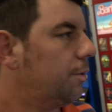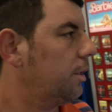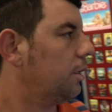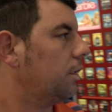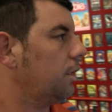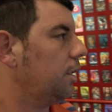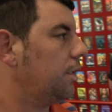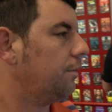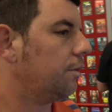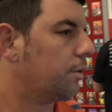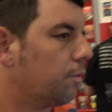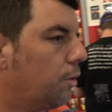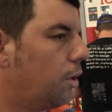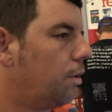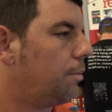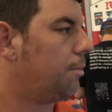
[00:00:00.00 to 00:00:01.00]
we are leaving
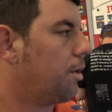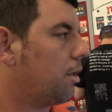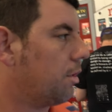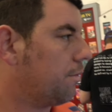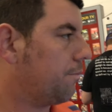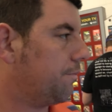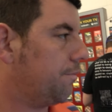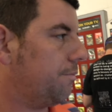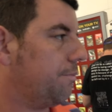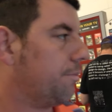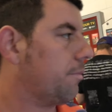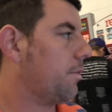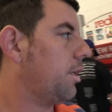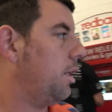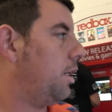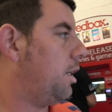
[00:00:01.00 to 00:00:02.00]
Walmart.
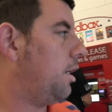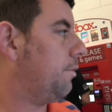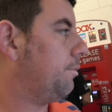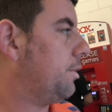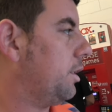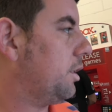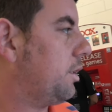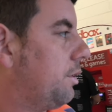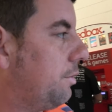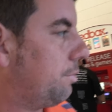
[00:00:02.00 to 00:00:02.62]
Uh, this